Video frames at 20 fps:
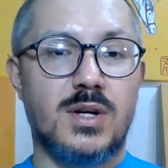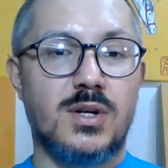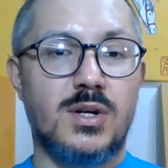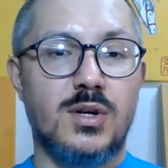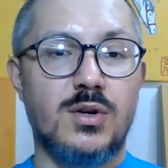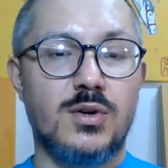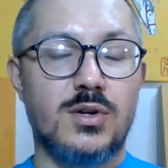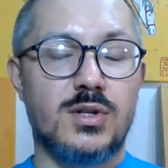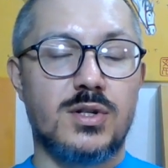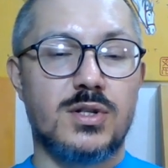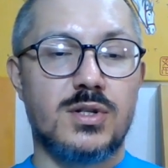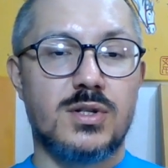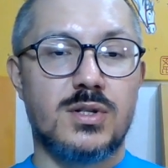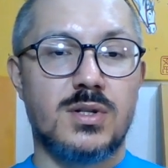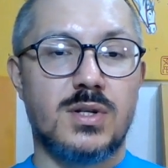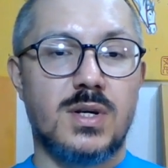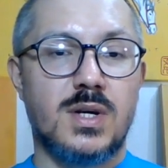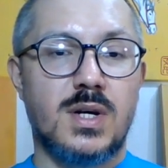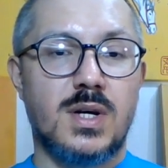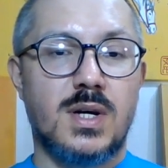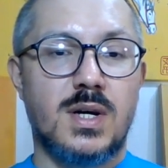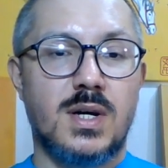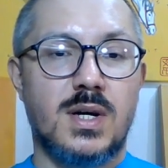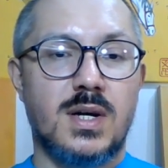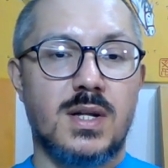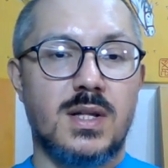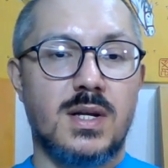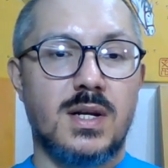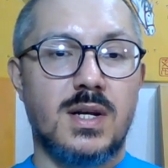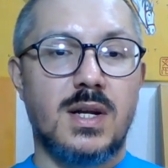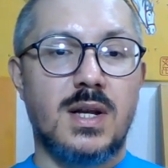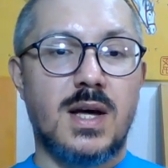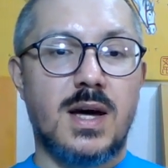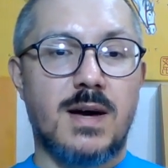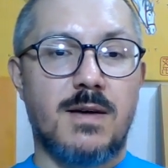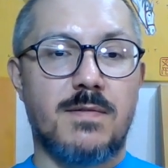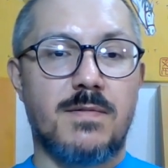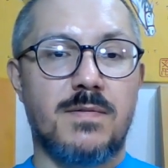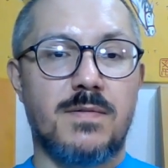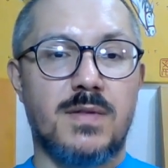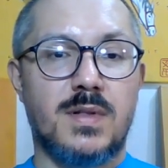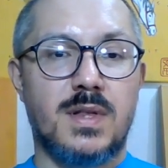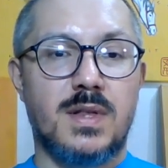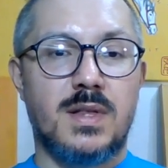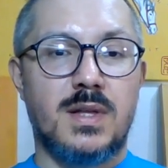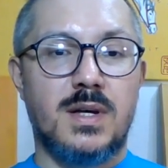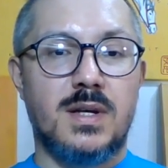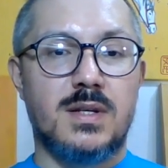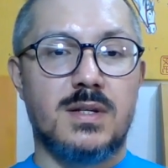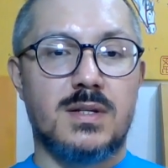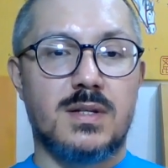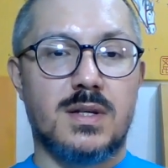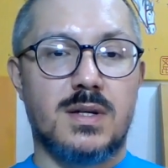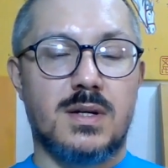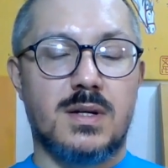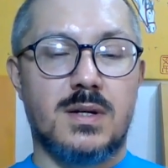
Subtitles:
yurts. They didn't have these